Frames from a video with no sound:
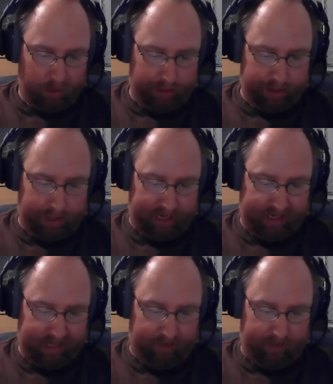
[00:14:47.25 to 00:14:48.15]
which he
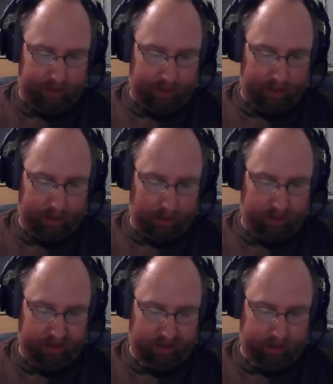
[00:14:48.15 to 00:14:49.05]
hath given thee
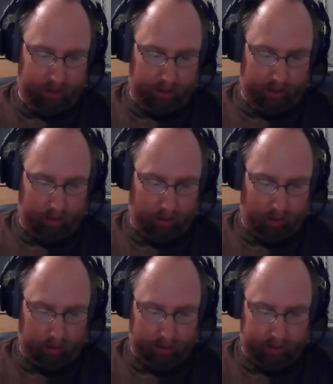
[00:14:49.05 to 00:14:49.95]
under the sun,
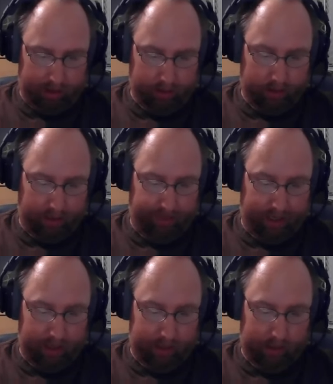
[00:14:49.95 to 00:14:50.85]
all the days of thy
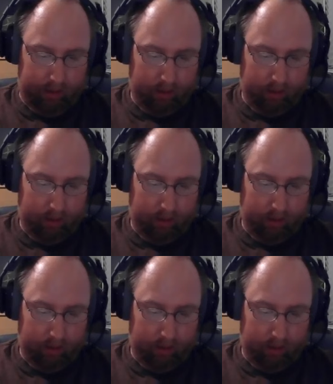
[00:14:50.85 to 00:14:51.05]
vanity,